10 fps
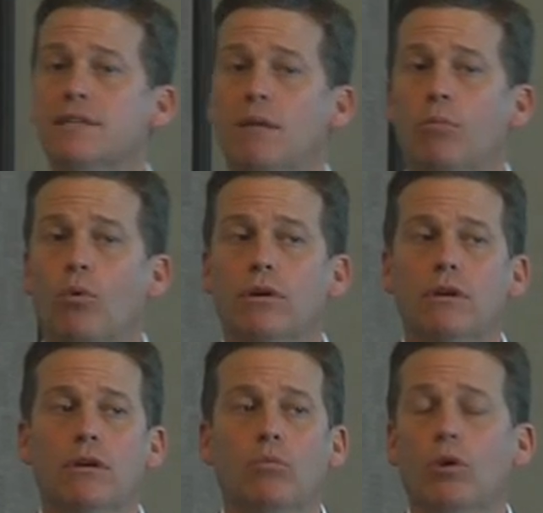is that
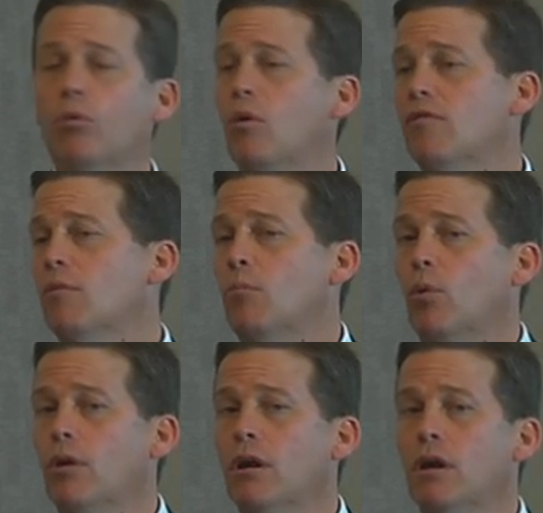important? We'll go over it
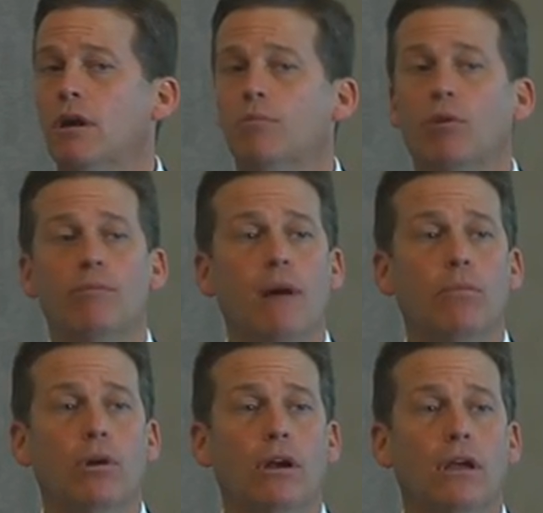more. But
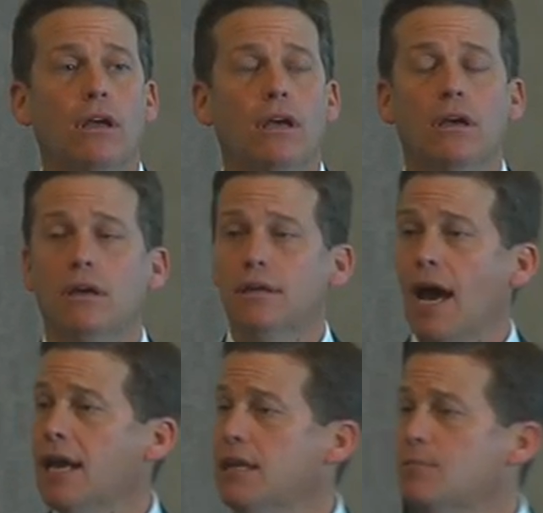remember,
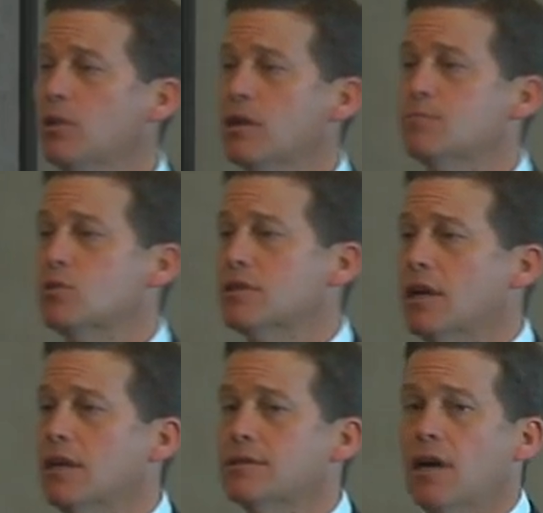
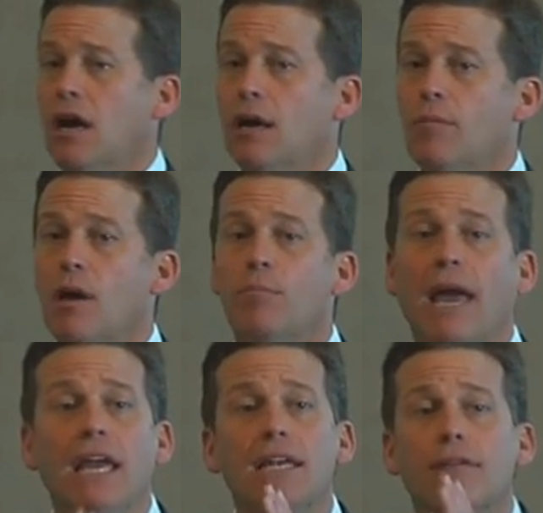90+% of the time,
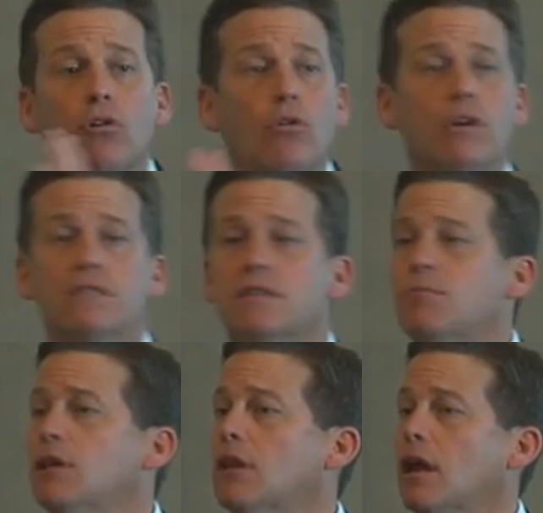pain never crosses the
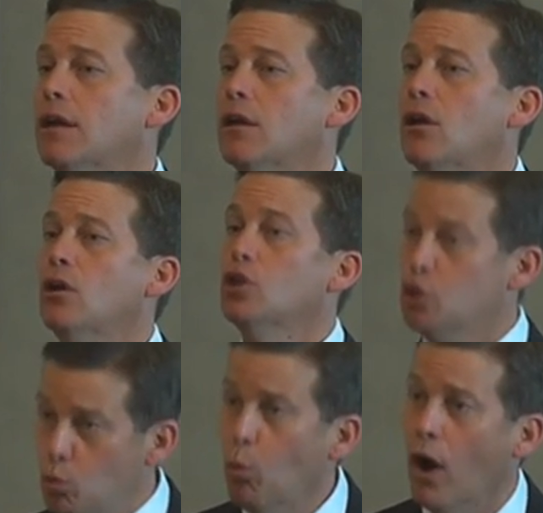midline.
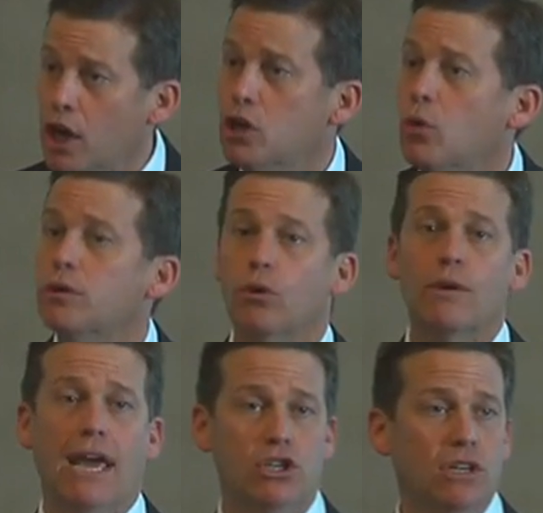You want to know the
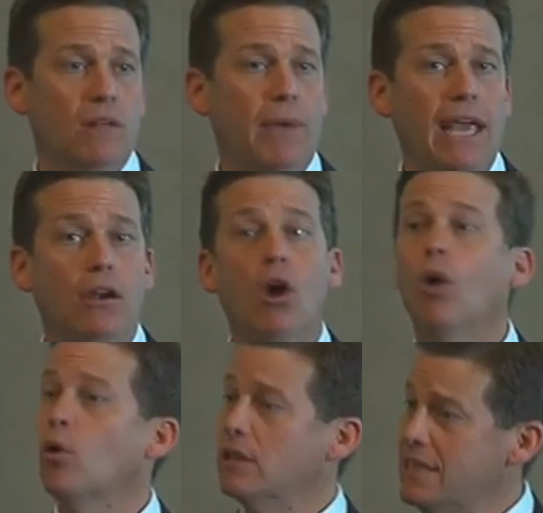location of the pain,
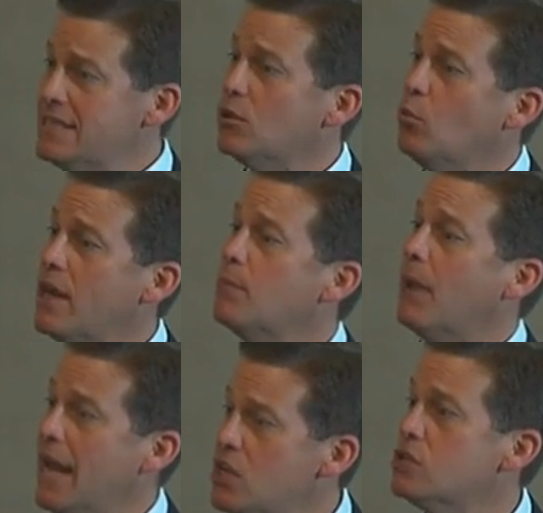or at least the way the
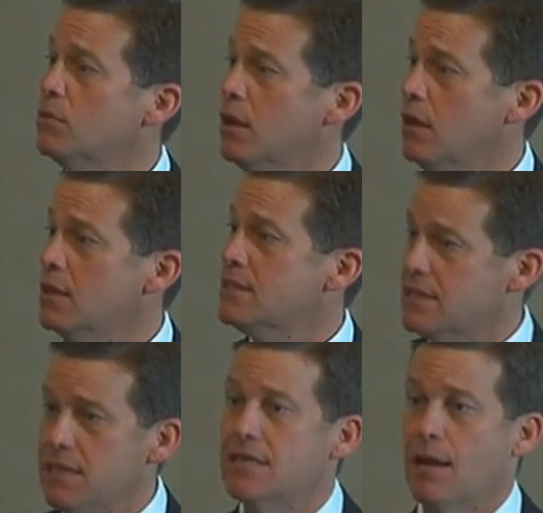patient
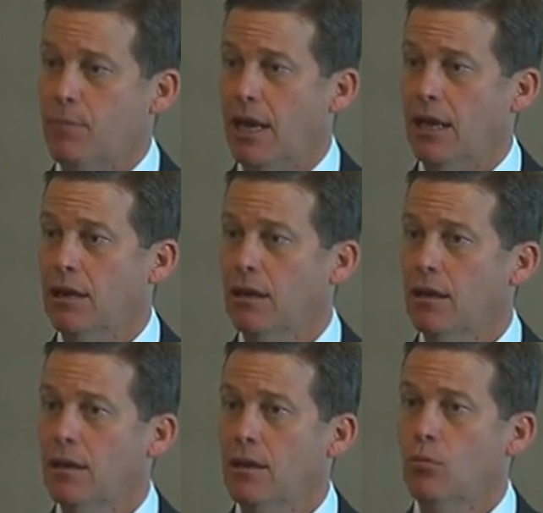sees that pain.
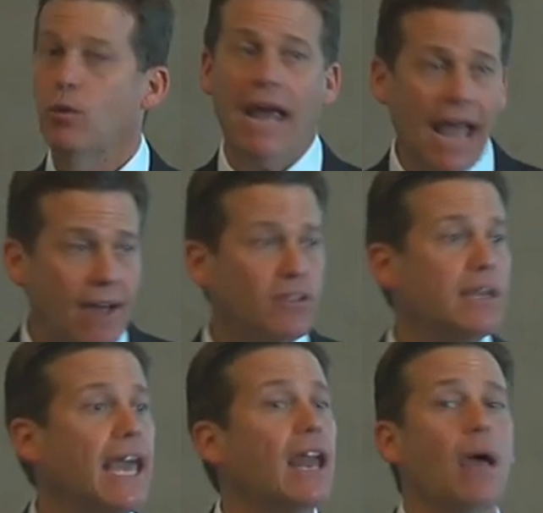We have to
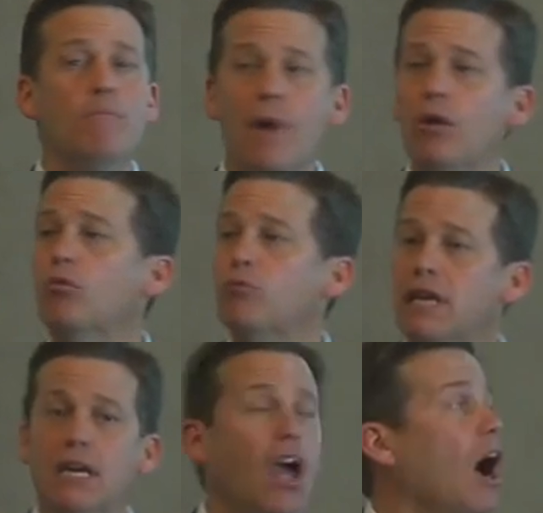get a better
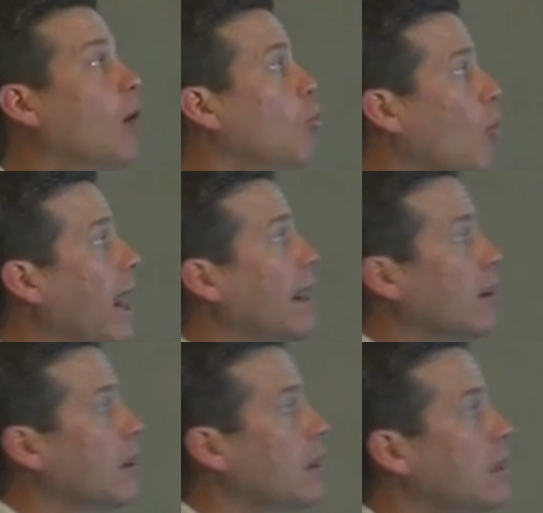read on where.